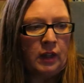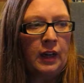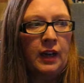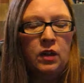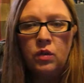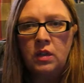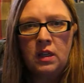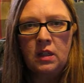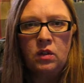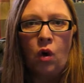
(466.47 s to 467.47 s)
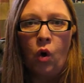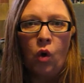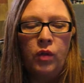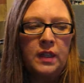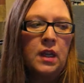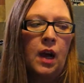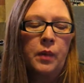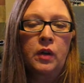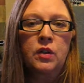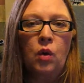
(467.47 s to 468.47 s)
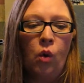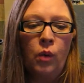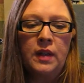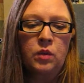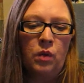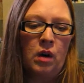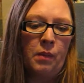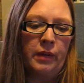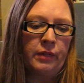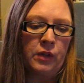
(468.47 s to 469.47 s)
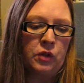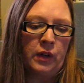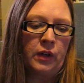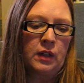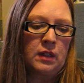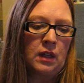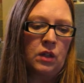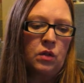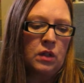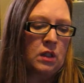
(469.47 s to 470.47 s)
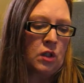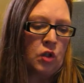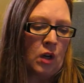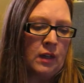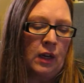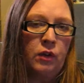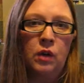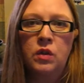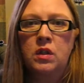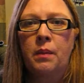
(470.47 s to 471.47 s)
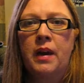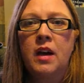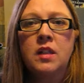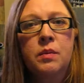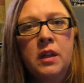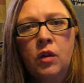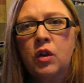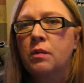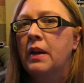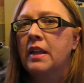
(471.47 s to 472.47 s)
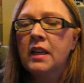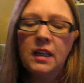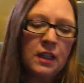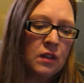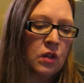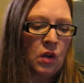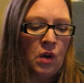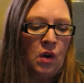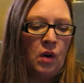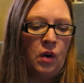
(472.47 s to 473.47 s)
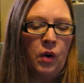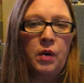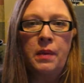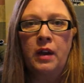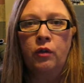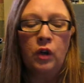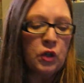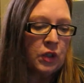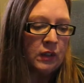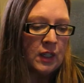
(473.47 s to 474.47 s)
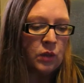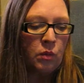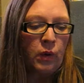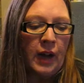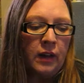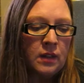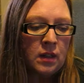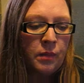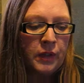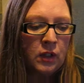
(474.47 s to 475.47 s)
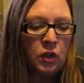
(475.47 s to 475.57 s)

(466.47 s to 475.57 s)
And I use these all the time. There is always one on my refrigerator because I use it to jot down notes to my husband or to my kids or to make grocery lists when we're out of something.